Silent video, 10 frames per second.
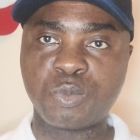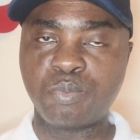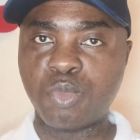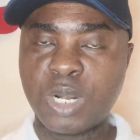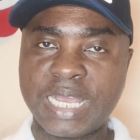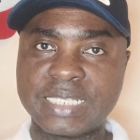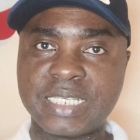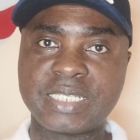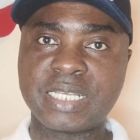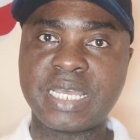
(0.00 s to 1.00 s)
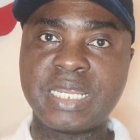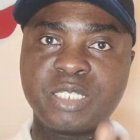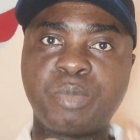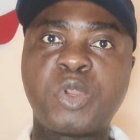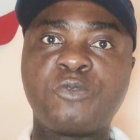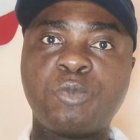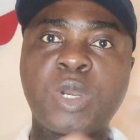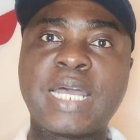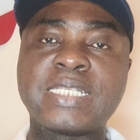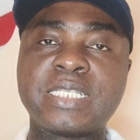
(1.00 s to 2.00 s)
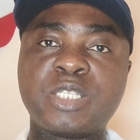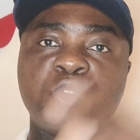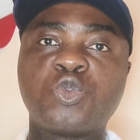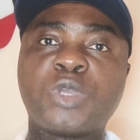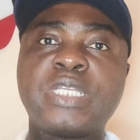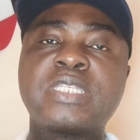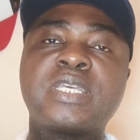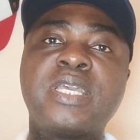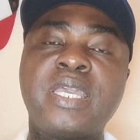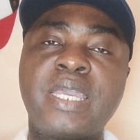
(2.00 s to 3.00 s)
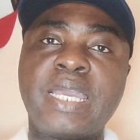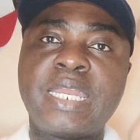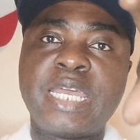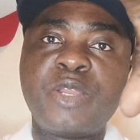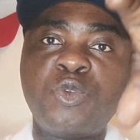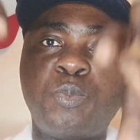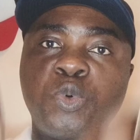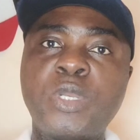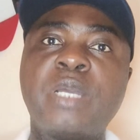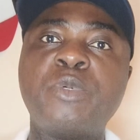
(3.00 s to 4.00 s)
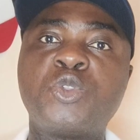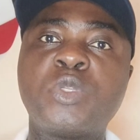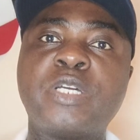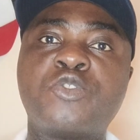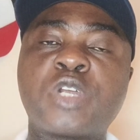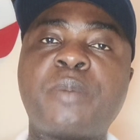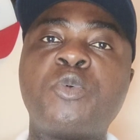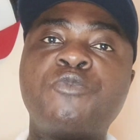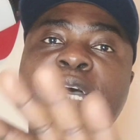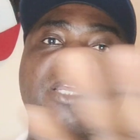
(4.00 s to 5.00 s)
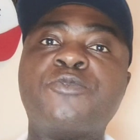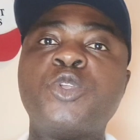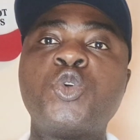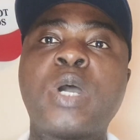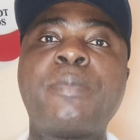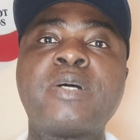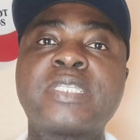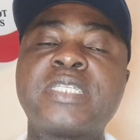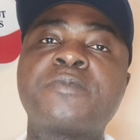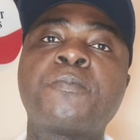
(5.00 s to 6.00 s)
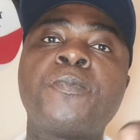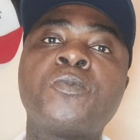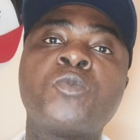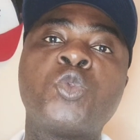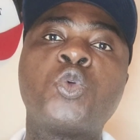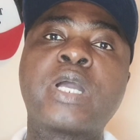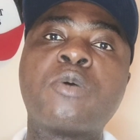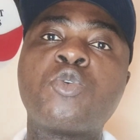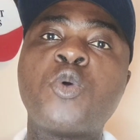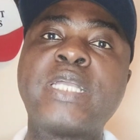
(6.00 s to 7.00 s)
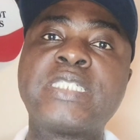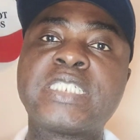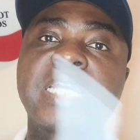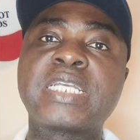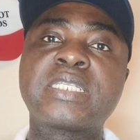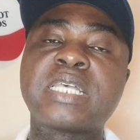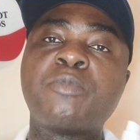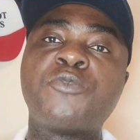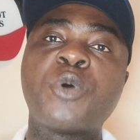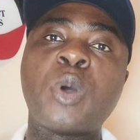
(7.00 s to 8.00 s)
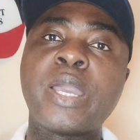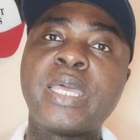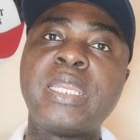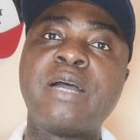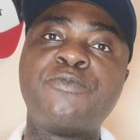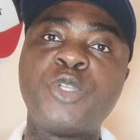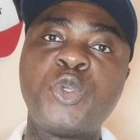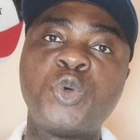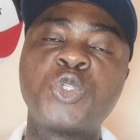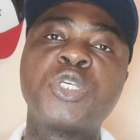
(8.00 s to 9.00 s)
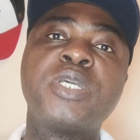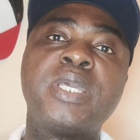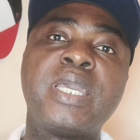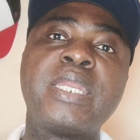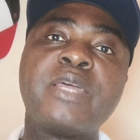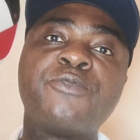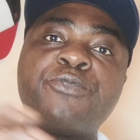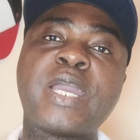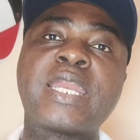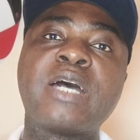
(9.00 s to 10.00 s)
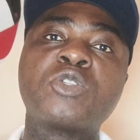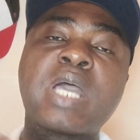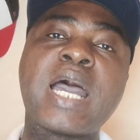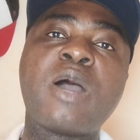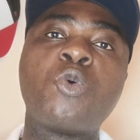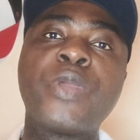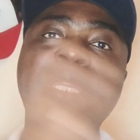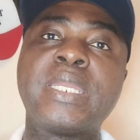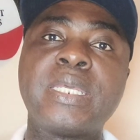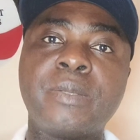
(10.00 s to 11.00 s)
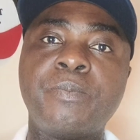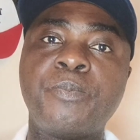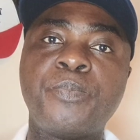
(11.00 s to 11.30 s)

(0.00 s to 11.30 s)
Molasses, a little bit of molasses into it, and then you put them into the drum. We've done a video about it. You can go and check some of our earlier videos and then find out how we did it.